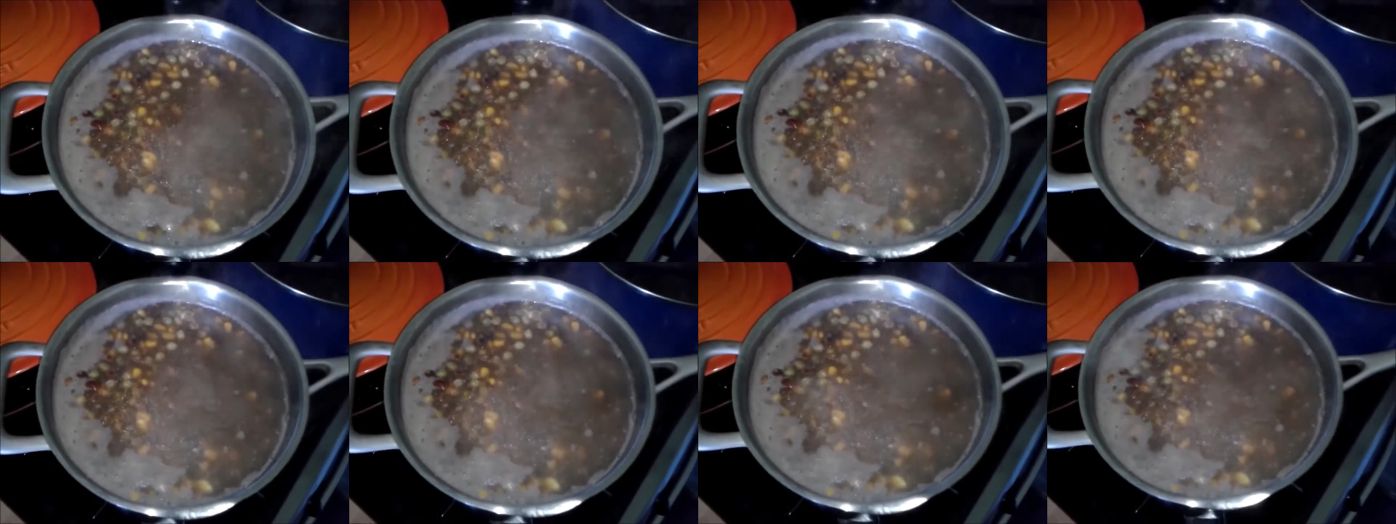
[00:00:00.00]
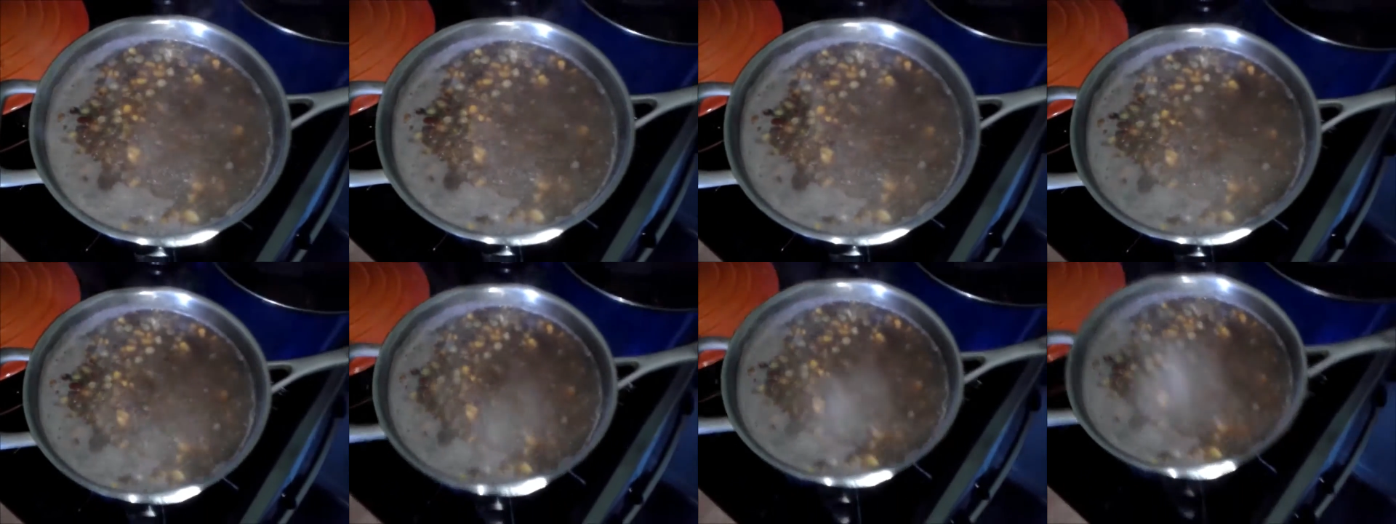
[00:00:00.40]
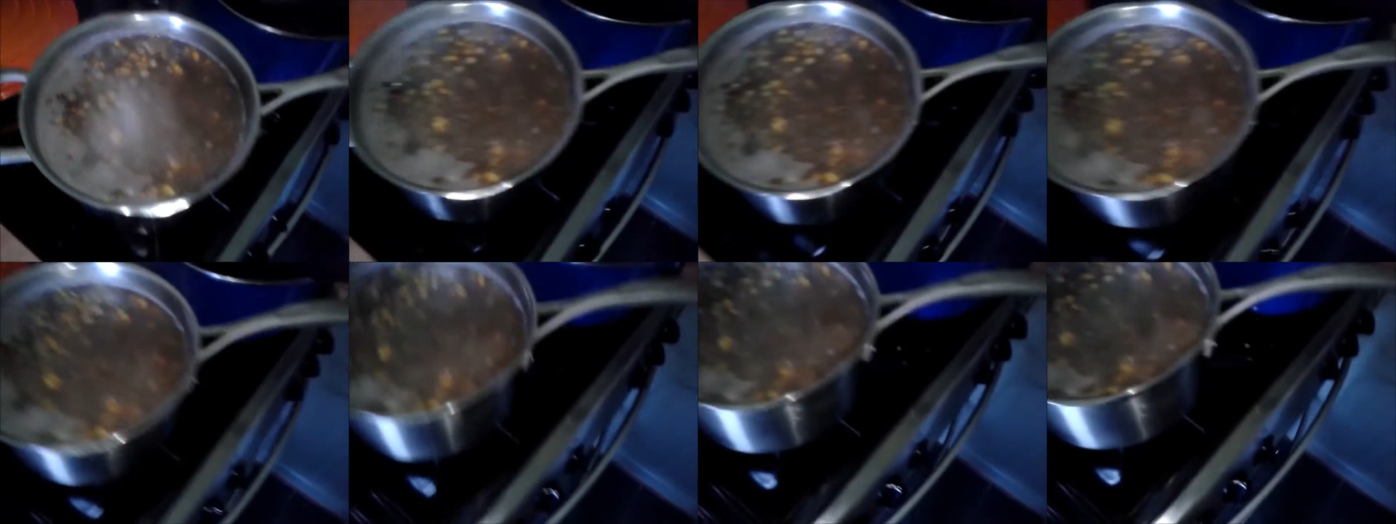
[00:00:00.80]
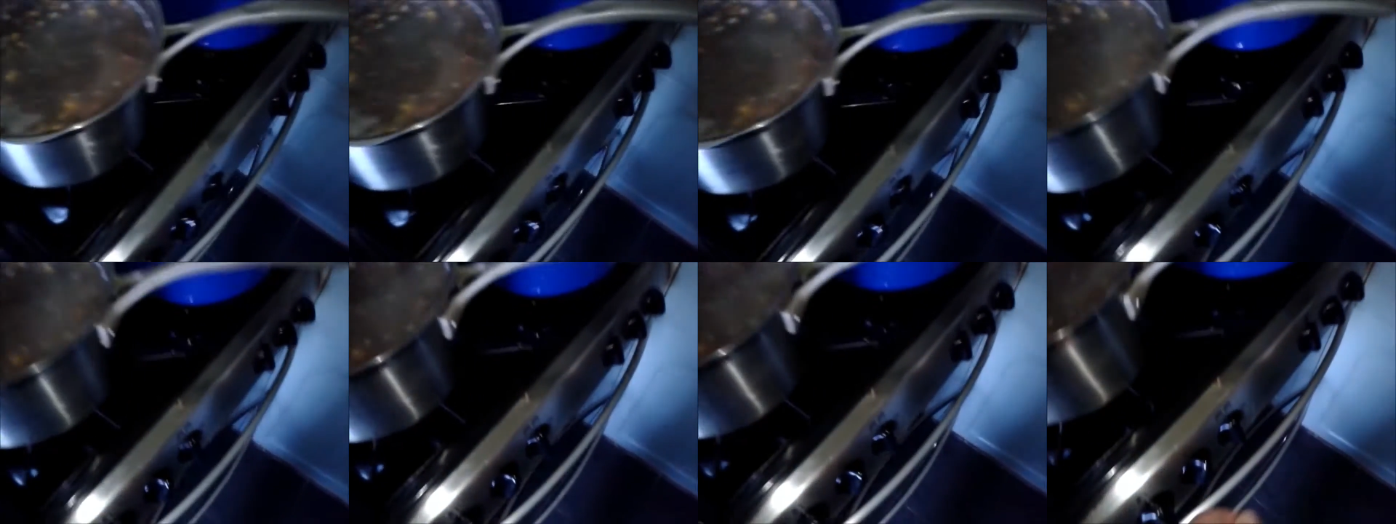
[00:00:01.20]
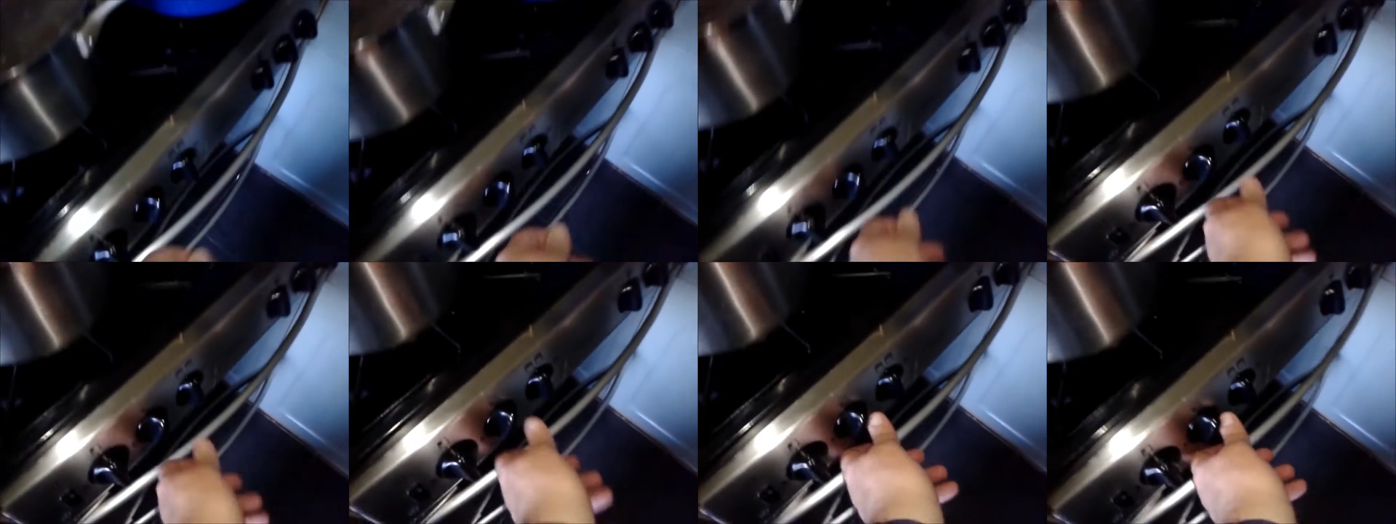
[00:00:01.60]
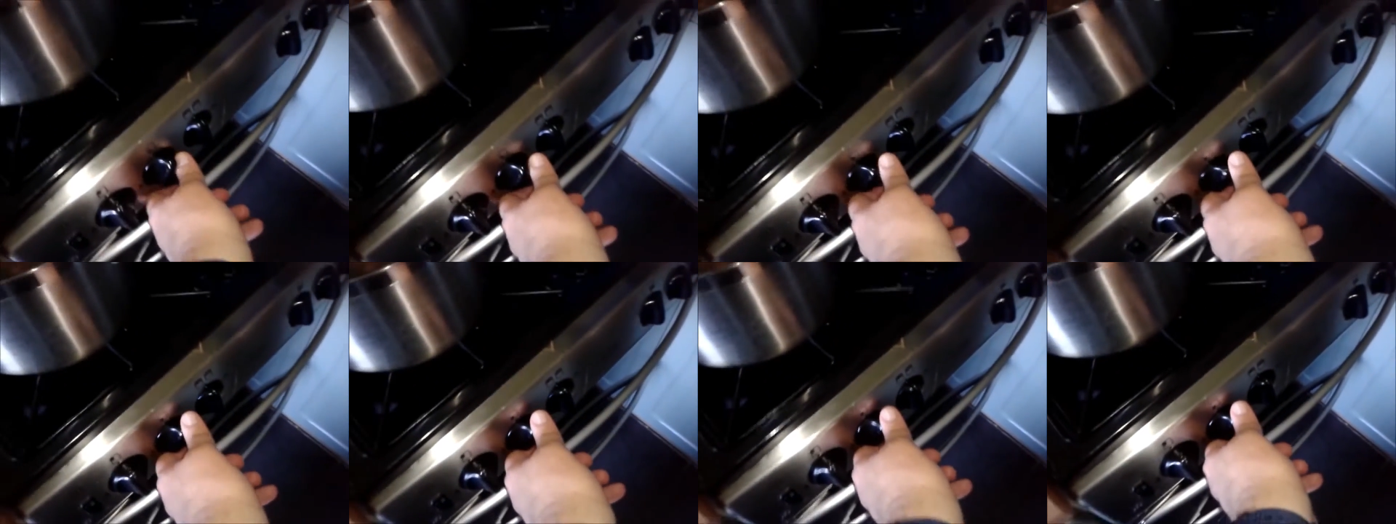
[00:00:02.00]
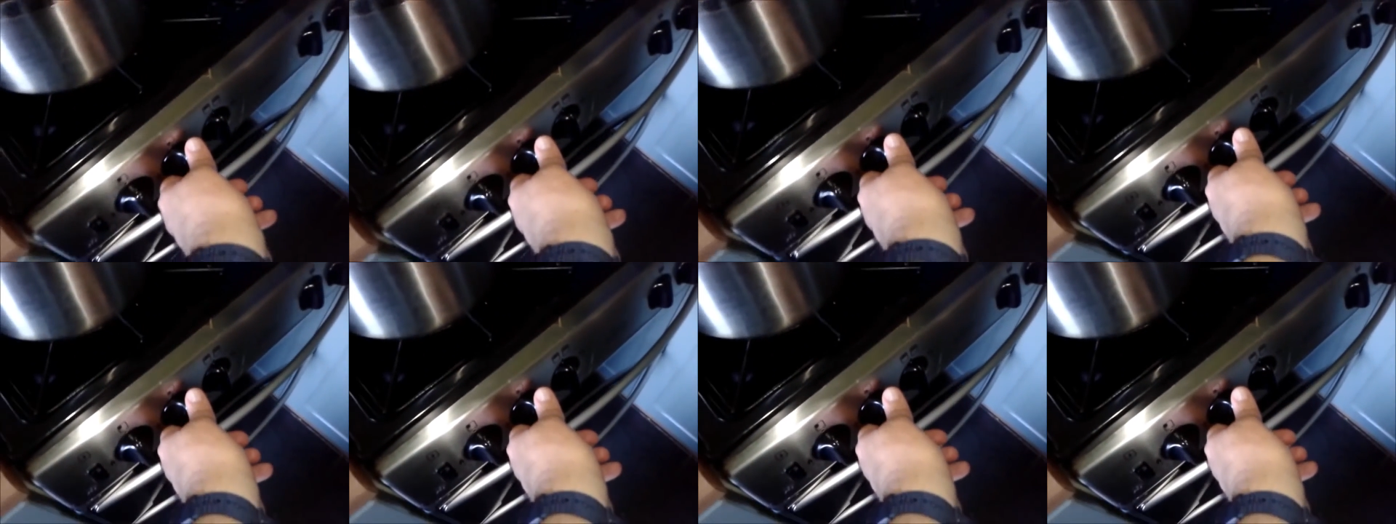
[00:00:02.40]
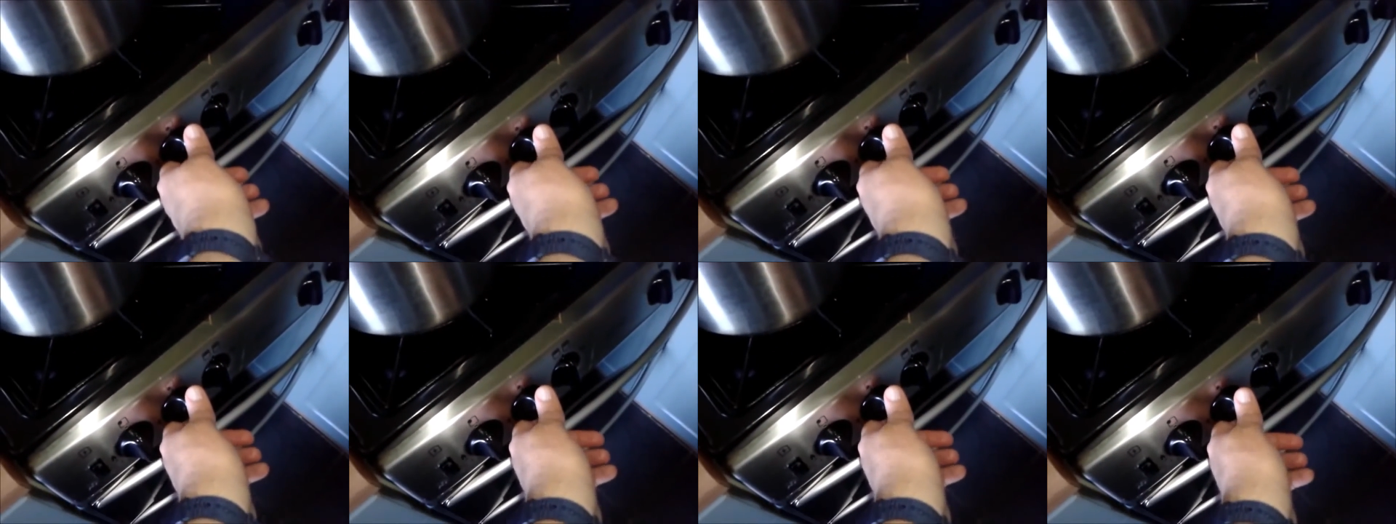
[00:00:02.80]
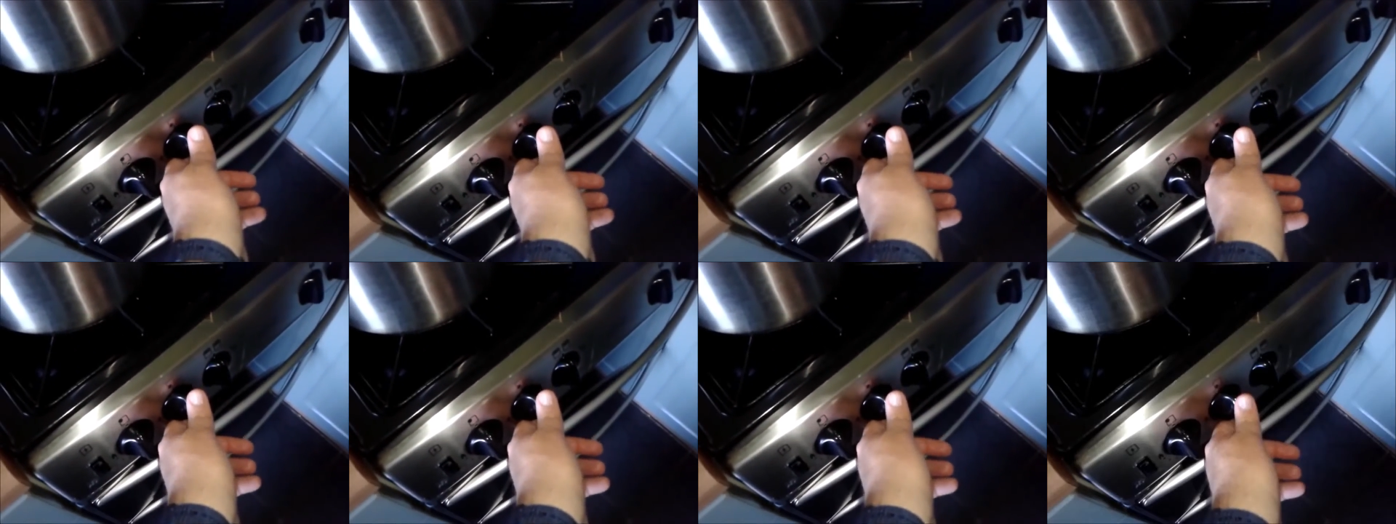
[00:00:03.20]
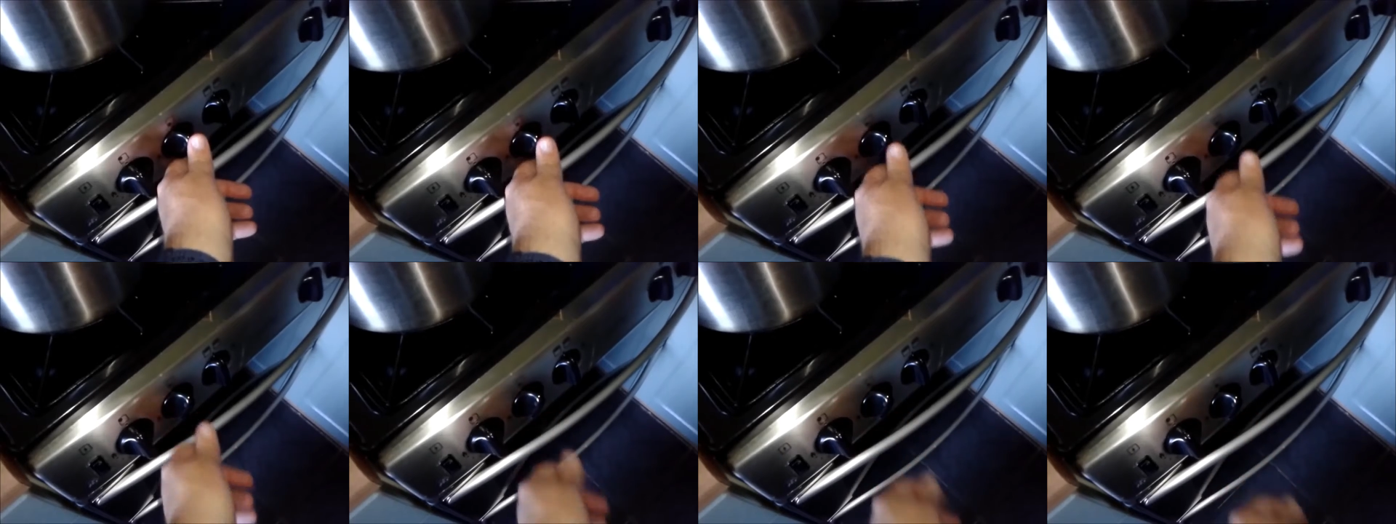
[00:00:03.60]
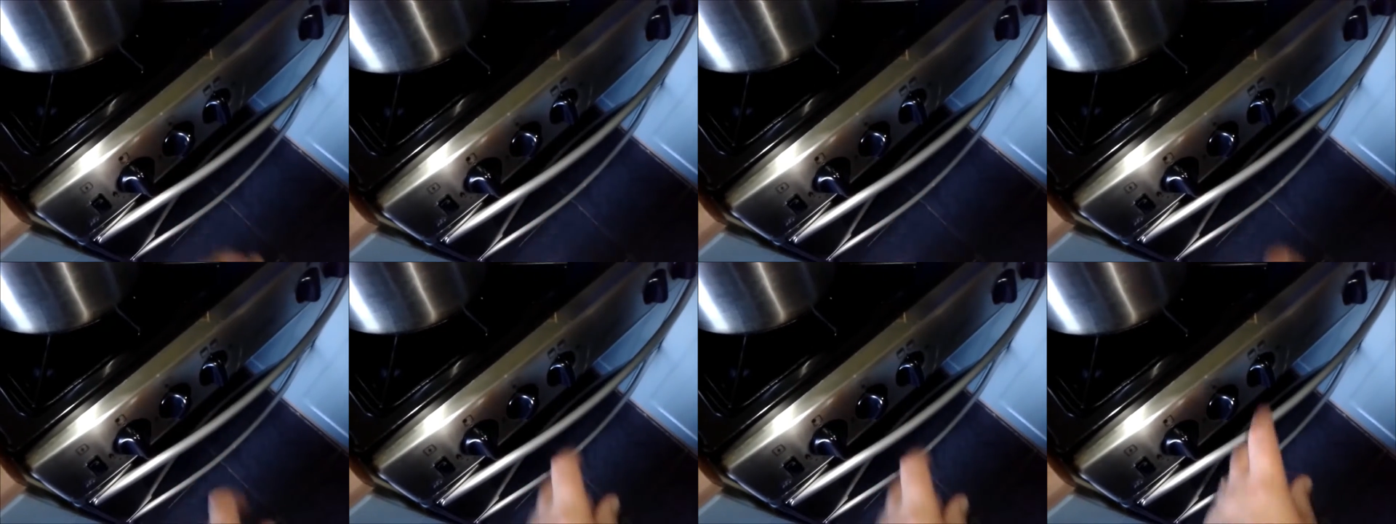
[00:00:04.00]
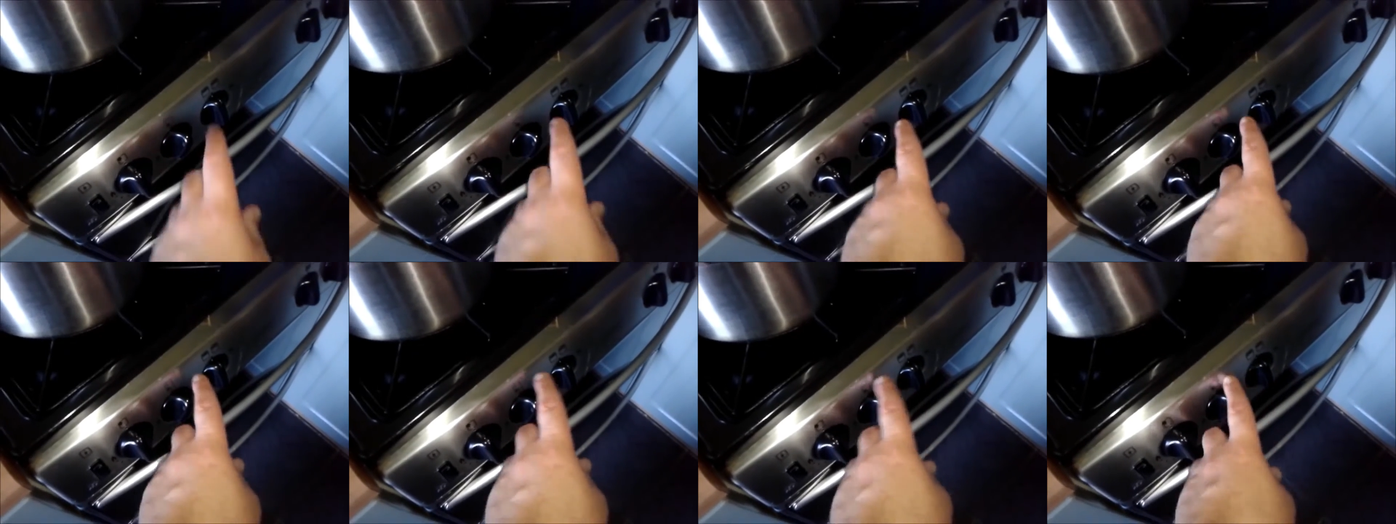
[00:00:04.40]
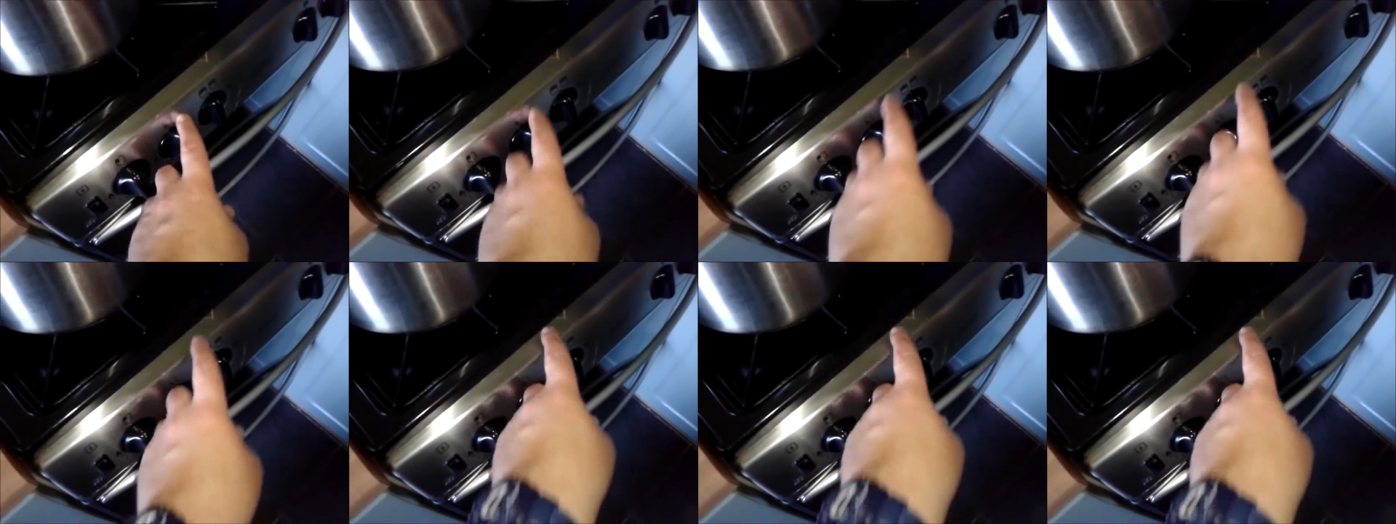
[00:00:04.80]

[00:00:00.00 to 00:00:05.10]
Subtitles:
Nobody's mouth can be seen.